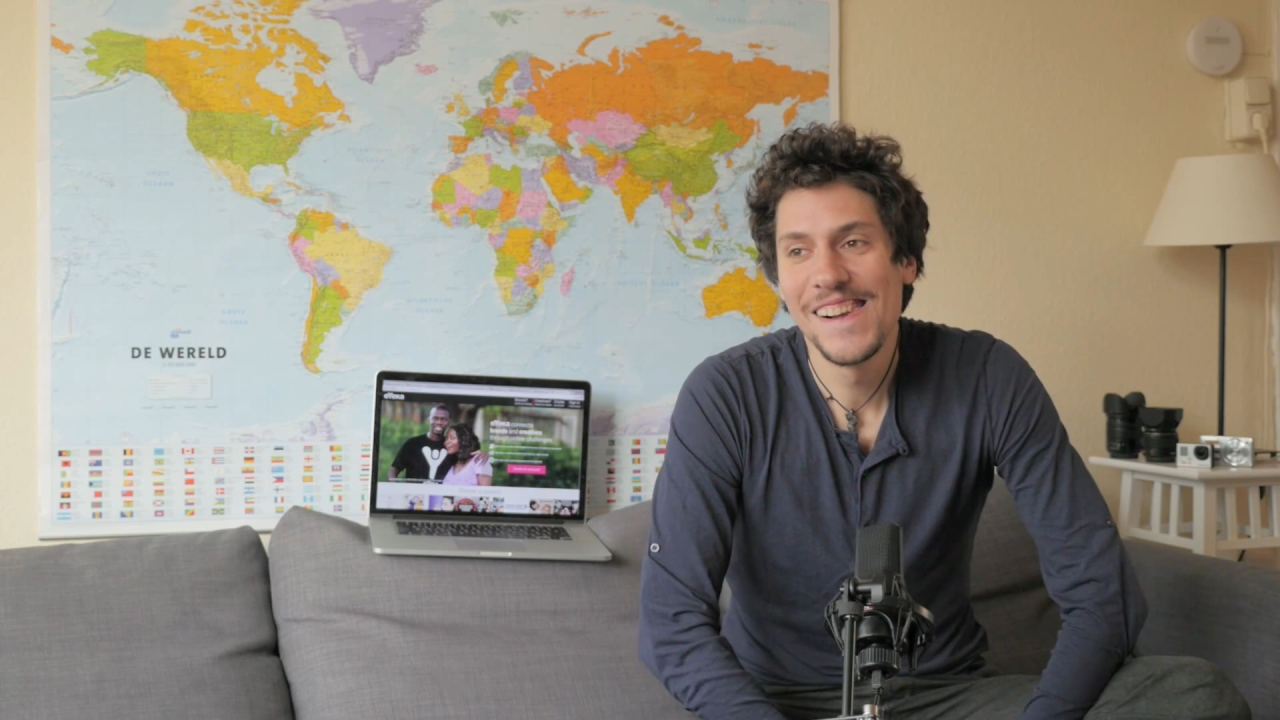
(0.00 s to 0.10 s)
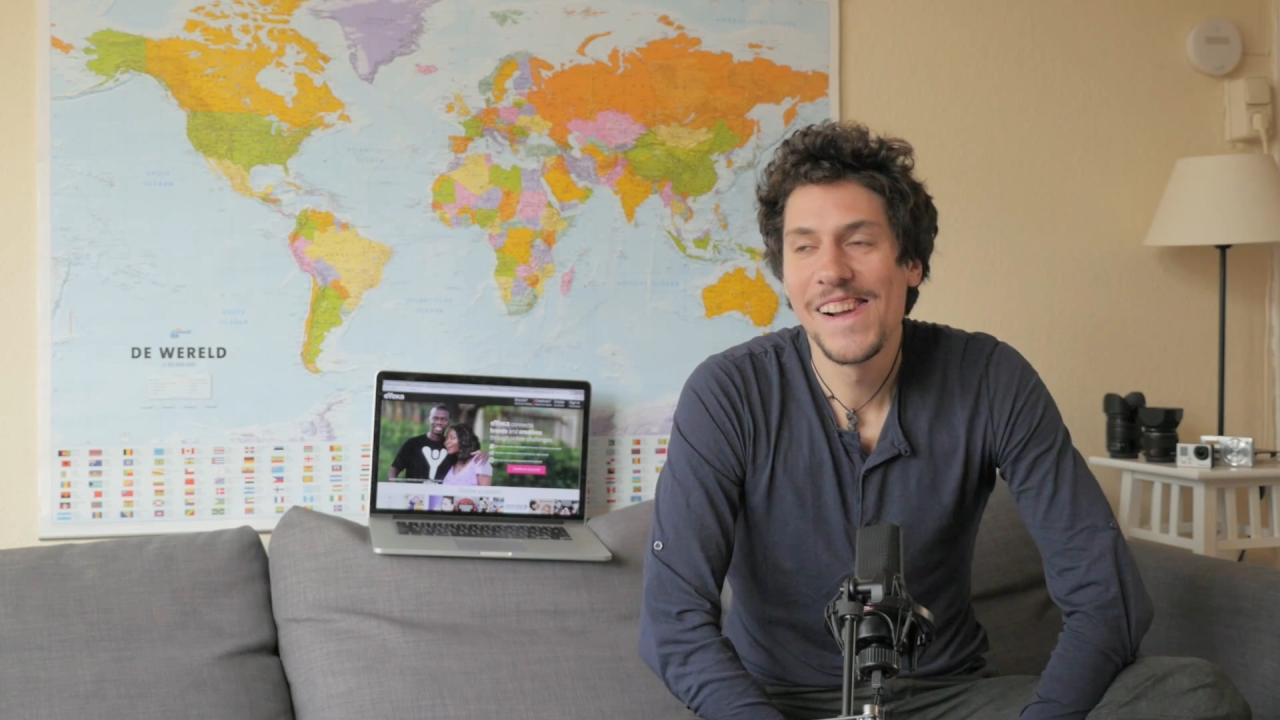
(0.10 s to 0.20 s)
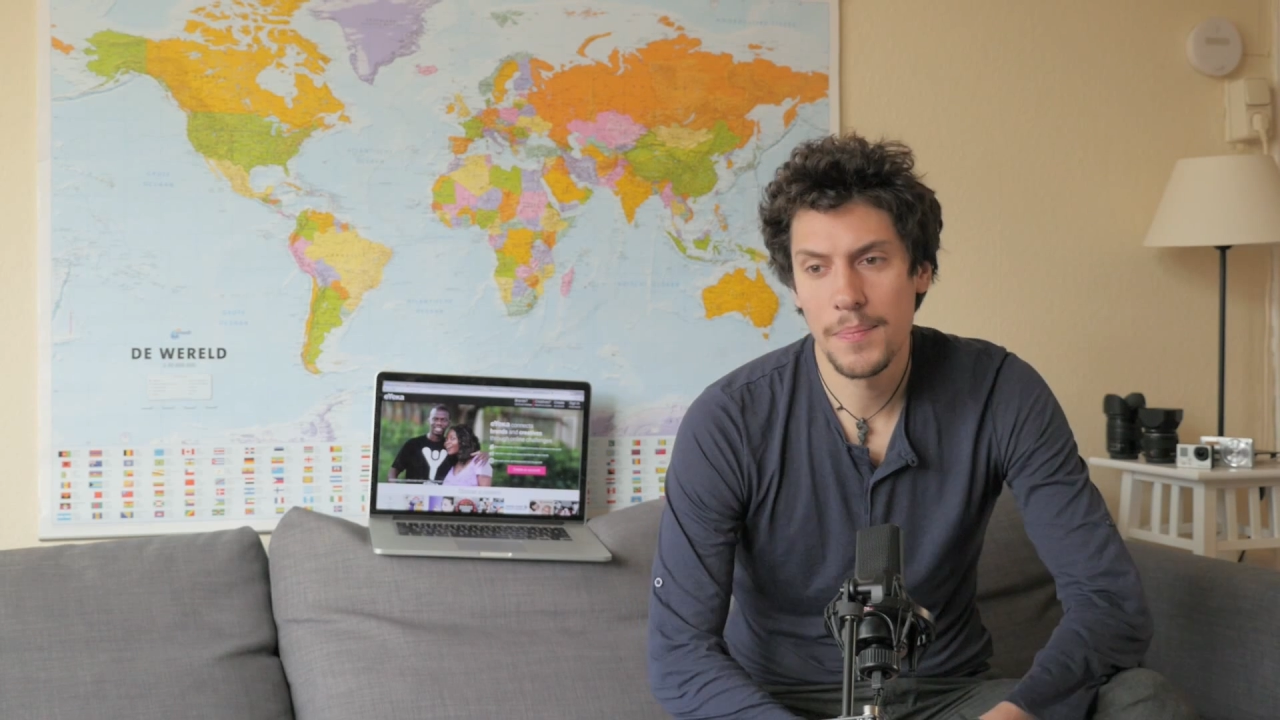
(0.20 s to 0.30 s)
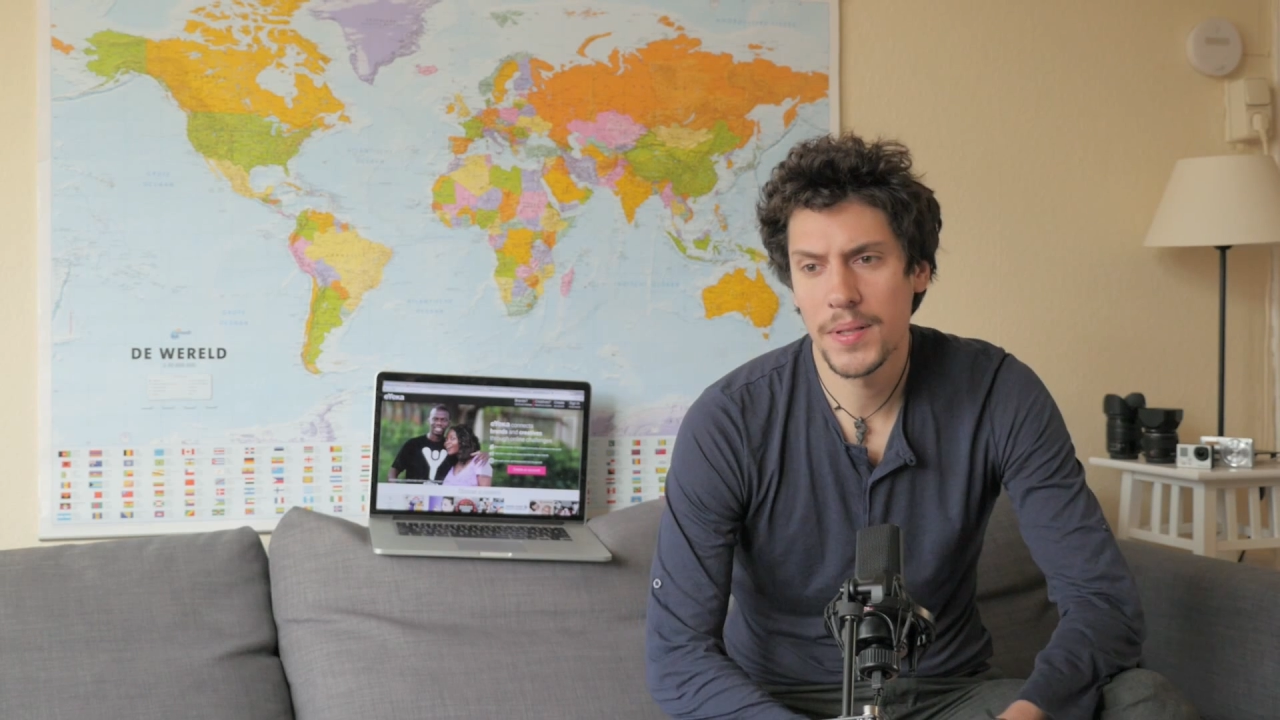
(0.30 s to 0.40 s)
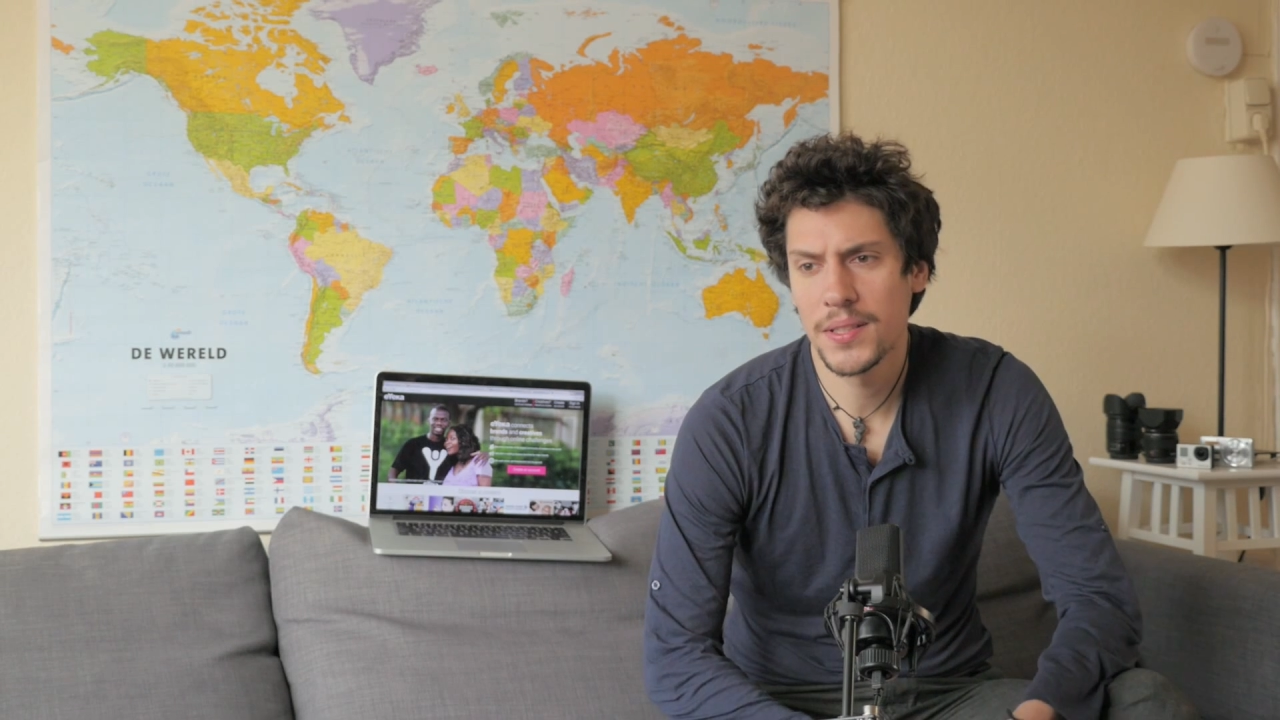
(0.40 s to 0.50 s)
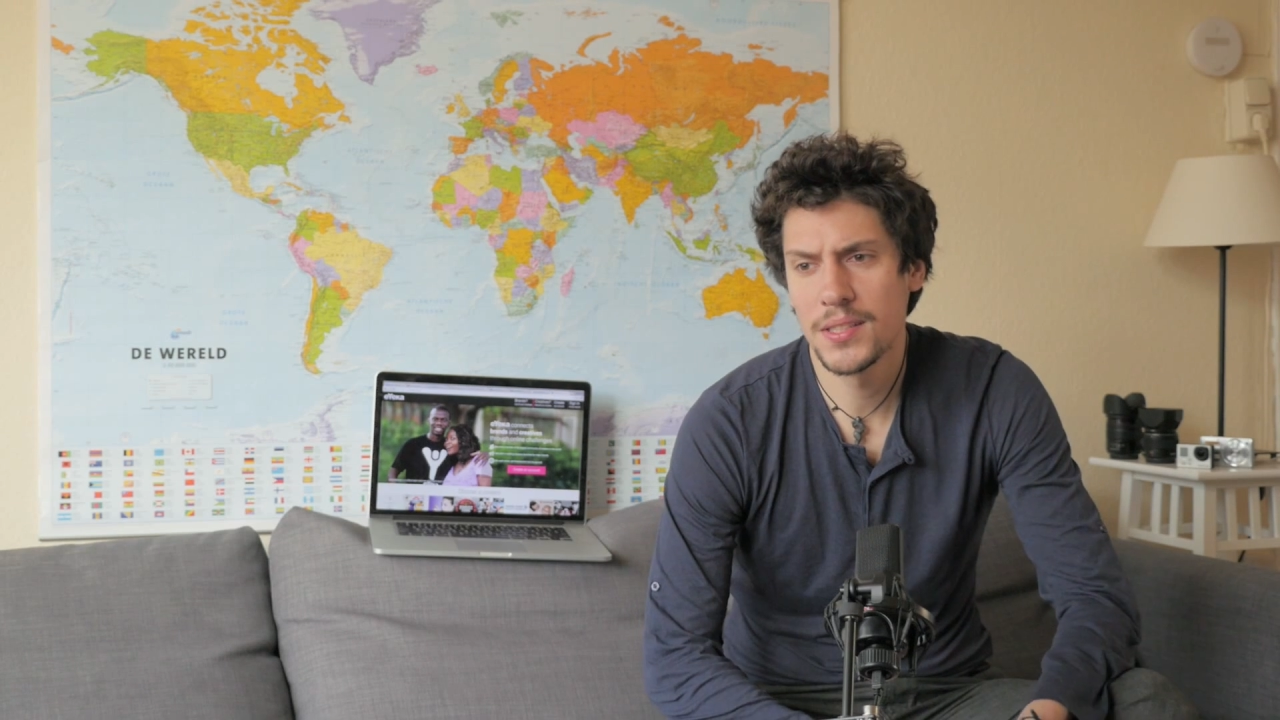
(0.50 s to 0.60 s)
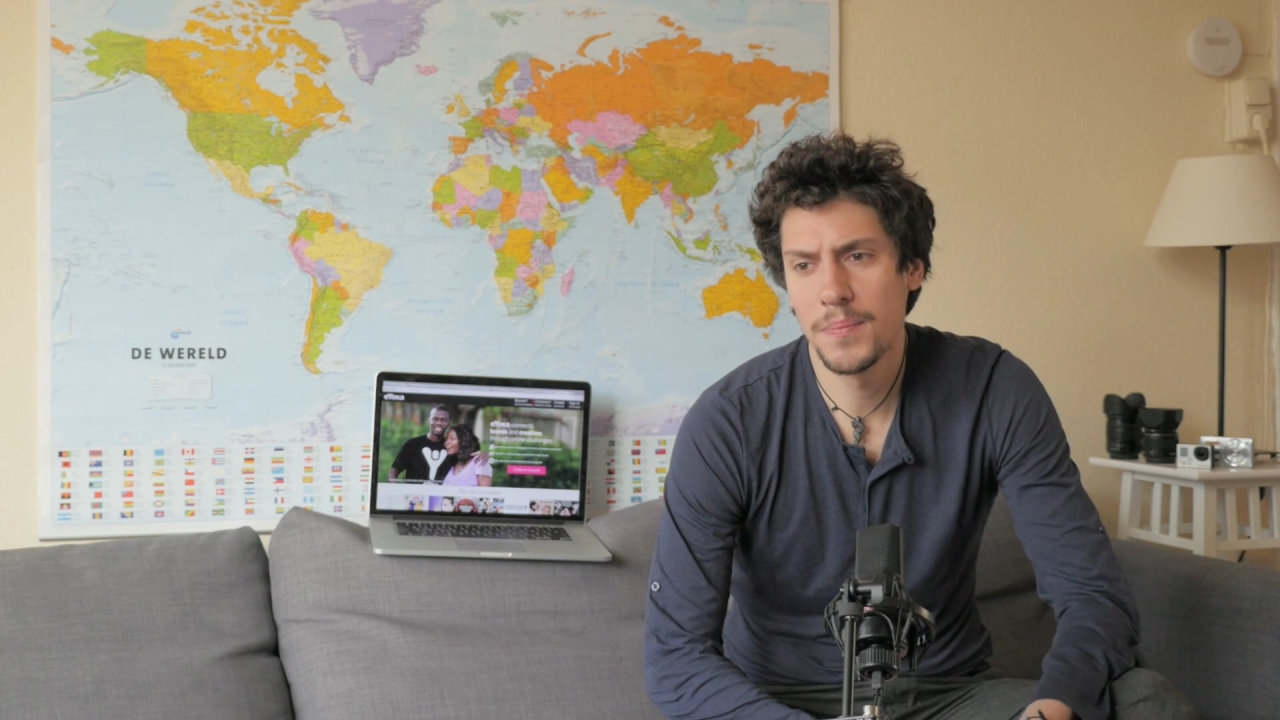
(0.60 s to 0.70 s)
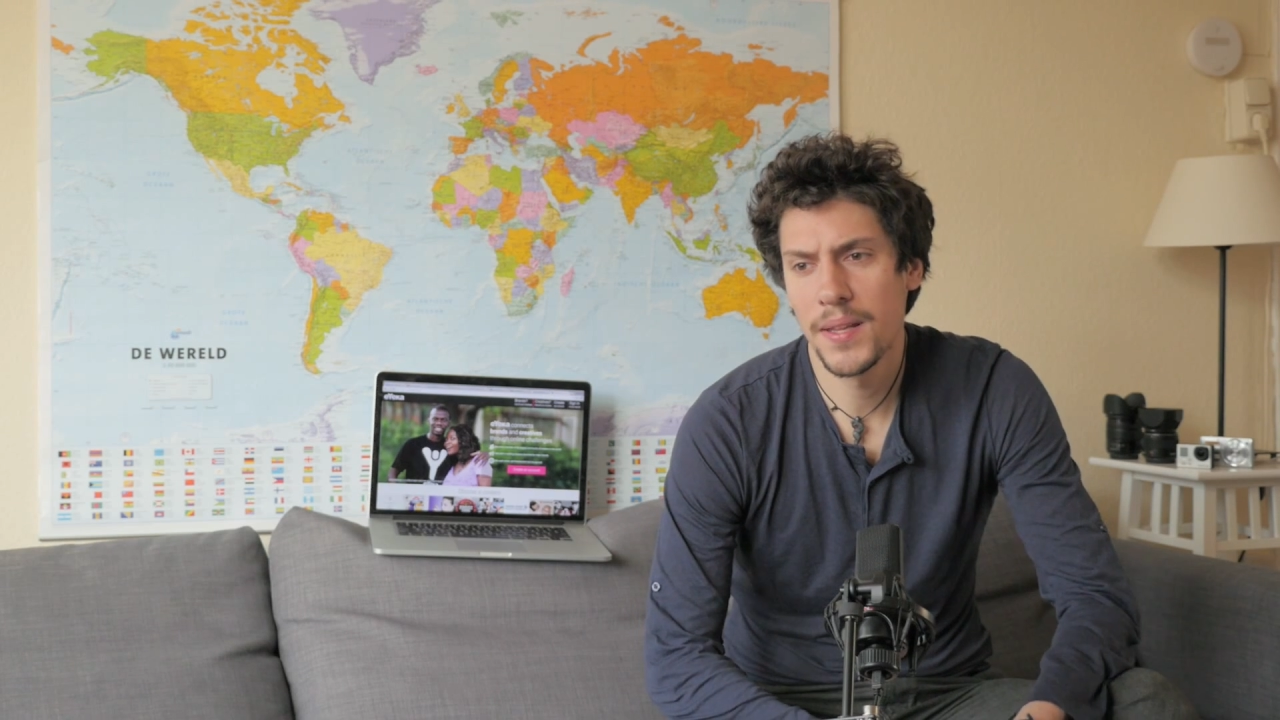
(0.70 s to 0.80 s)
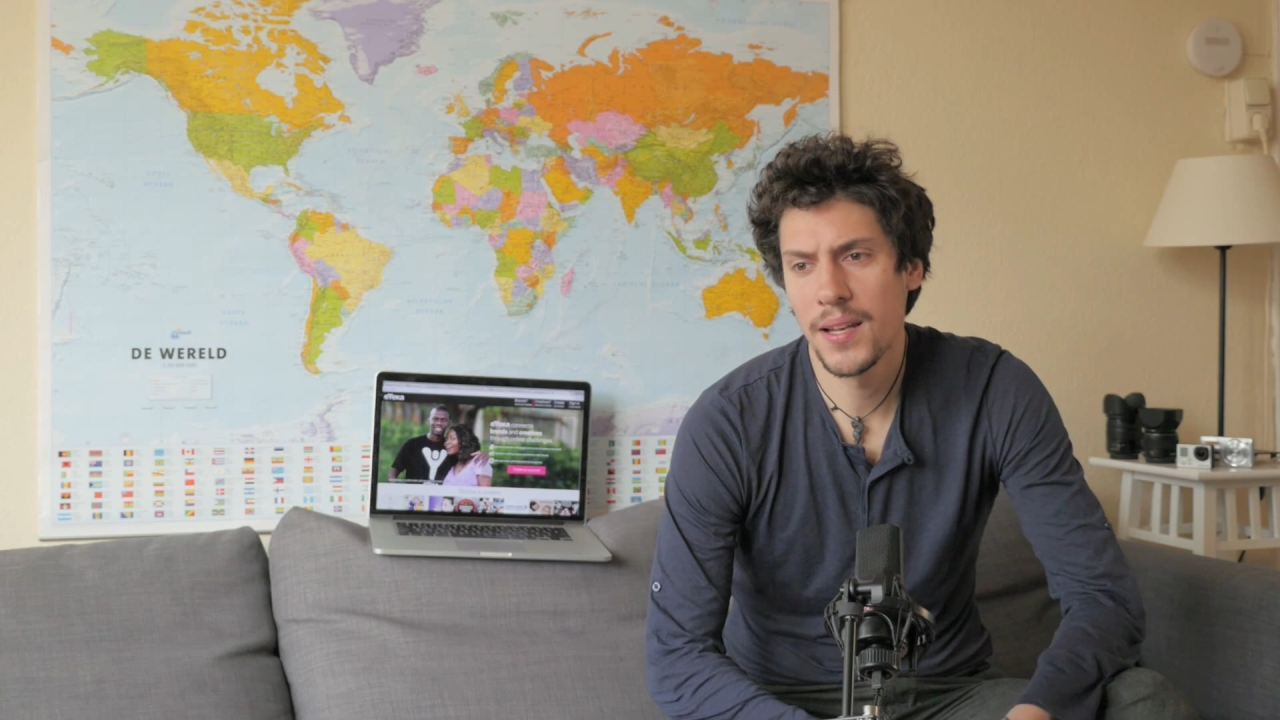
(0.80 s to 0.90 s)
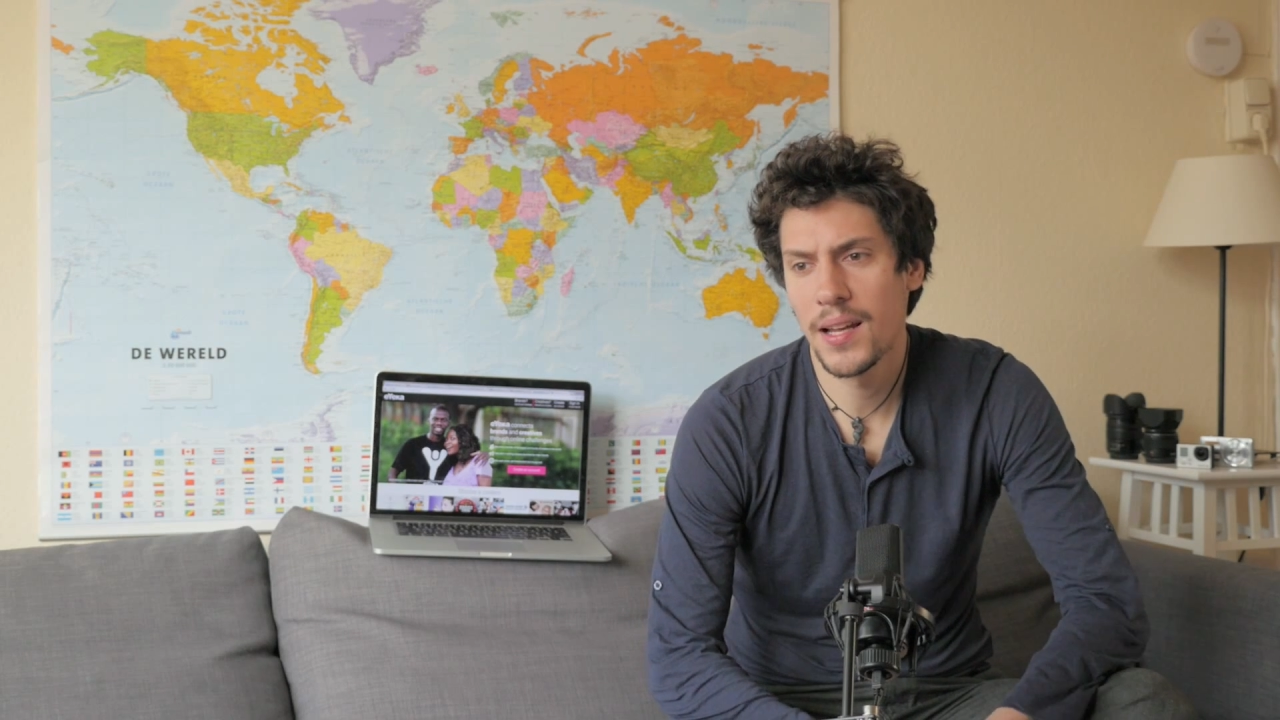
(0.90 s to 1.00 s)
I participated